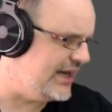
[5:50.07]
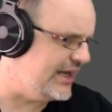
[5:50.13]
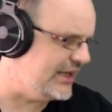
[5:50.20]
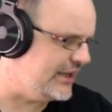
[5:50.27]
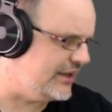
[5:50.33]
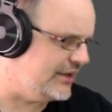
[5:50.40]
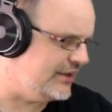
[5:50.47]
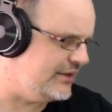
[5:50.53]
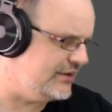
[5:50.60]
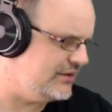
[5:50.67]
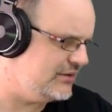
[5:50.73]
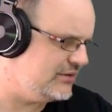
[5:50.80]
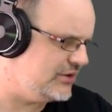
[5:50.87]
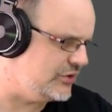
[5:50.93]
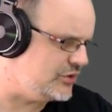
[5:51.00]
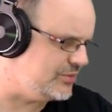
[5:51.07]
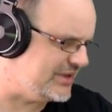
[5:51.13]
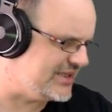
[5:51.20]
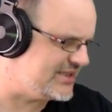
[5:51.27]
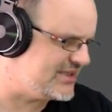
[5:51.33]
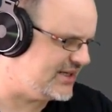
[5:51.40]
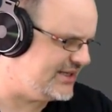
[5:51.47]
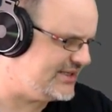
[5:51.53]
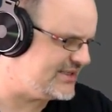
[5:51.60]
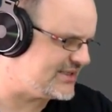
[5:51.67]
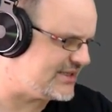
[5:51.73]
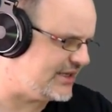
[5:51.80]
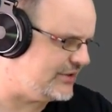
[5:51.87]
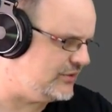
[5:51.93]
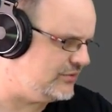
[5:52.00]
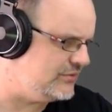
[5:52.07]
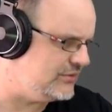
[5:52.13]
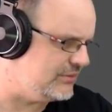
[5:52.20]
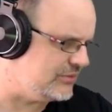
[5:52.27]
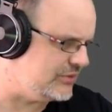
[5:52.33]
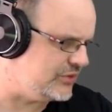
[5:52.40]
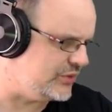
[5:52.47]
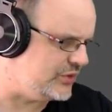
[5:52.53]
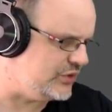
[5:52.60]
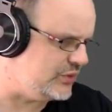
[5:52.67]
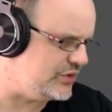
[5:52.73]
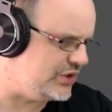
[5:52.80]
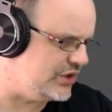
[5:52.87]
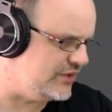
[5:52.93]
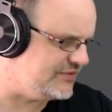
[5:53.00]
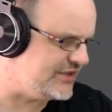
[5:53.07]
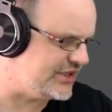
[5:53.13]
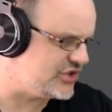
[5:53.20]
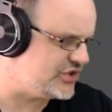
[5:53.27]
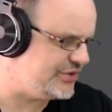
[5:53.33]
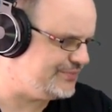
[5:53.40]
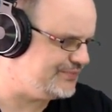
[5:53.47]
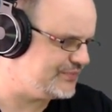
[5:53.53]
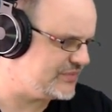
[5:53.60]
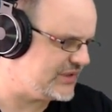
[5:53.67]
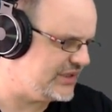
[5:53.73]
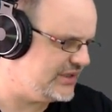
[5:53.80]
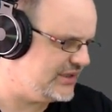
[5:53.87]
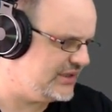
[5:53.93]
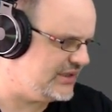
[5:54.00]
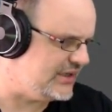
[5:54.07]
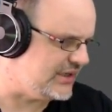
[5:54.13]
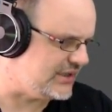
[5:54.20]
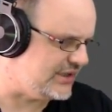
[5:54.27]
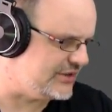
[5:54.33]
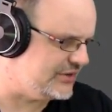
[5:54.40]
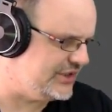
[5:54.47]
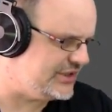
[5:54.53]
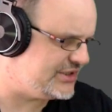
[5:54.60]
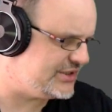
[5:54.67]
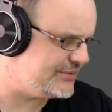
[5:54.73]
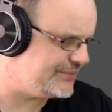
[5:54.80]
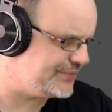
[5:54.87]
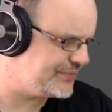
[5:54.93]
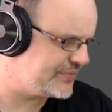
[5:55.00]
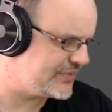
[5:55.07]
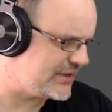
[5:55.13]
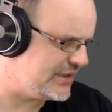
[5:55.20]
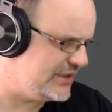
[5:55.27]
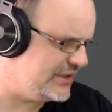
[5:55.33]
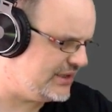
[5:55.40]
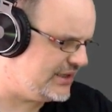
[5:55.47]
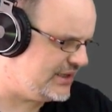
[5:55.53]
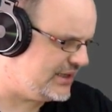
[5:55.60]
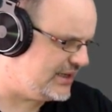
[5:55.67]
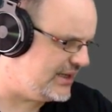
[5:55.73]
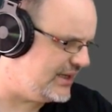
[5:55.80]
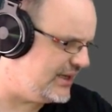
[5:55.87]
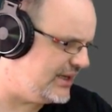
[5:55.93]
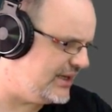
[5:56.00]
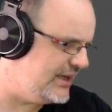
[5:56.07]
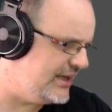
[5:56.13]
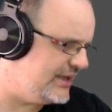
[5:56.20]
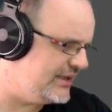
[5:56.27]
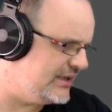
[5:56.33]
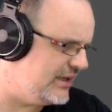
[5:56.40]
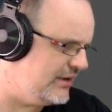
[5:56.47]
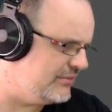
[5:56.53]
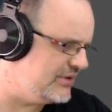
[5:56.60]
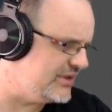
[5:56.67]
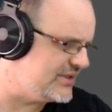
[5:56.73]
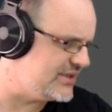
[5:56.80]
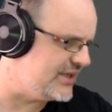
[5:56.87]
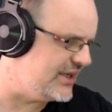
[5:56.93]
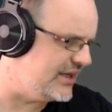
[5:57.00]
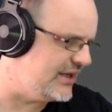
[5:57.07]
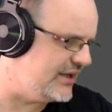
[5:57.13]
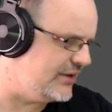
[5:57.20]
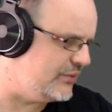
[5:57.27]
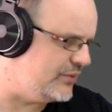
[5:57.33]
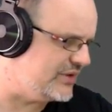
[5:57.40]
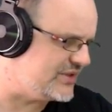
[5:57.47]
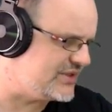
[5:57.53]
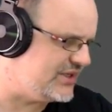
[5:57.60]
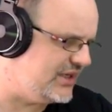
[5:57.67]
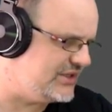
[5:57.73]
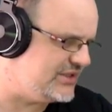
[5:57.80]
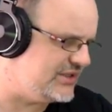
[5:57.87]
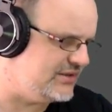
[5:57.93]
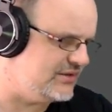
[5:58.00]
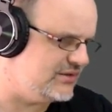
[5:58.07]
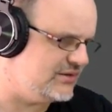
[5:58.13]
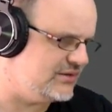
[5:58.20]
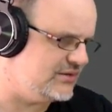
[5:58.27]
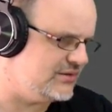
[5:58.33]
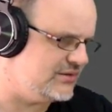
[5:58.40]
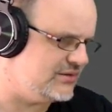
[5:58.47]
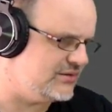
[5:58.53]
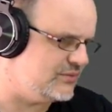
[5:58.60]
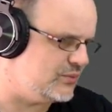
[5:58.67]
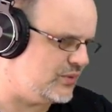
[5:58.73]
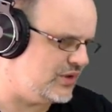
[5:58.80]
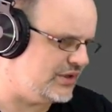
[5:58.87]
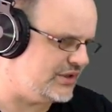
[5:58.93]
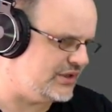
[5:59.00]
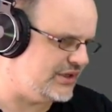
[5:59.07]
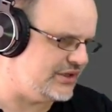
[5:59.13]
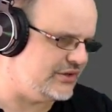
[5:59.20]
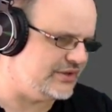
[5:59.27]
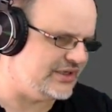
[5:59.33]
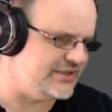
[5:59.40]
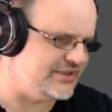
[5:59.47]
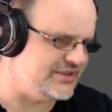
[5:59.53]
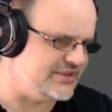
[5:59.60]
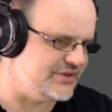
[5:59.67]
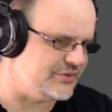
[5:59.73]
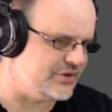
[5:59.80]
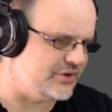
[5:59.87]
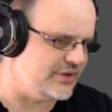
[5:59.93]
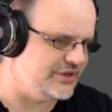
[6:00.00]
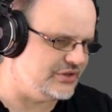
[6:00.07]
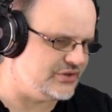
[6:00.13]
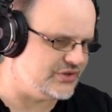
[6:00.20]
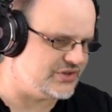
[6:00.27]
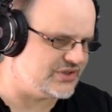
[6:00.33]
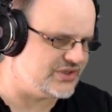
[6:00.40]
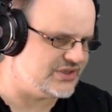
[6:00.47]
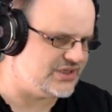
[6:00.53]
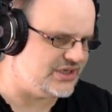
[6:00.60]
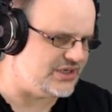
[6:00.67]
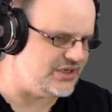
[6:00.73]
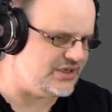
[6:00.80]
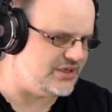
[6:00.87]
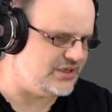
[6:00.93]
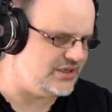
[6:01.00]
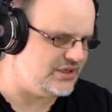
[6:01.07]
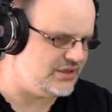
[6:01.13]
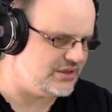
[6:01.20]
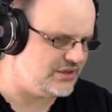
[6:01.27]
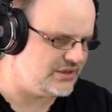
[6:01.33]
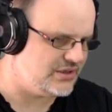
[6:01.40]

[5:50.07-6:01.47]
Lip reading: and I go to my size scale, I'm going to do a new curve texture. I click on it, and I'm going to say we're going to start at 1 and go down to 0, and you should see,